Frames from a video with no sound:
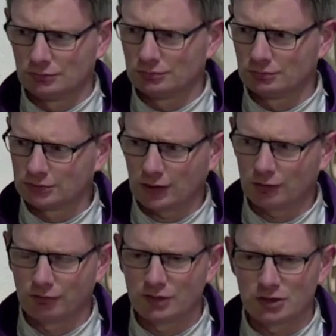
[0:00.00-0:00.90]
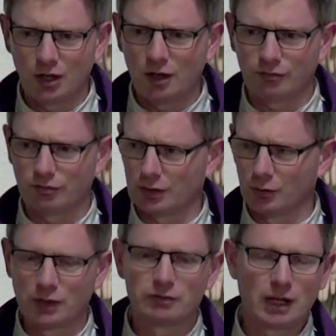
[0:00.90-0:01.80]
sacrificial offering,
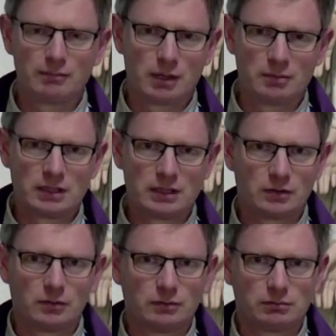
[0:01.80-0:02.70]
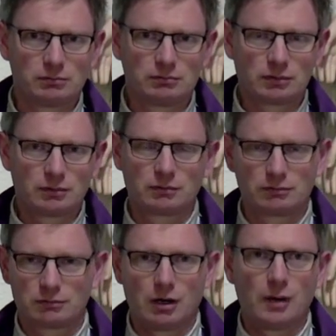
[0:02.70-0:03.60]
whatever that may be, you know,
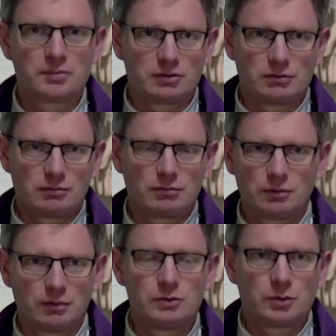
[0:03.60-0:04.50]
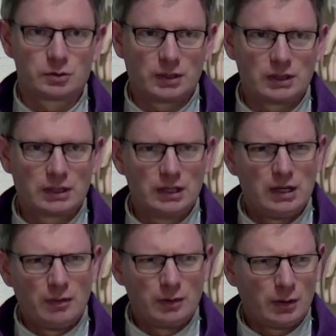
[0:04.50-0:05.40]
crops or who knows what.
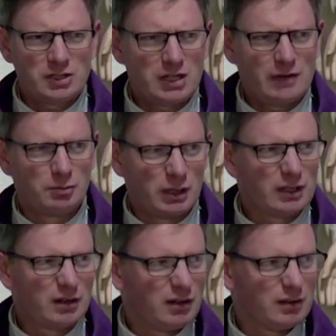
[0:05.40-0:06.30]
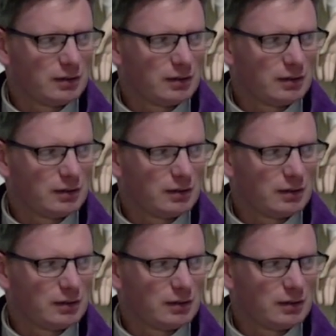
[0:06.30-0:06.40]
We don't actually have to bring God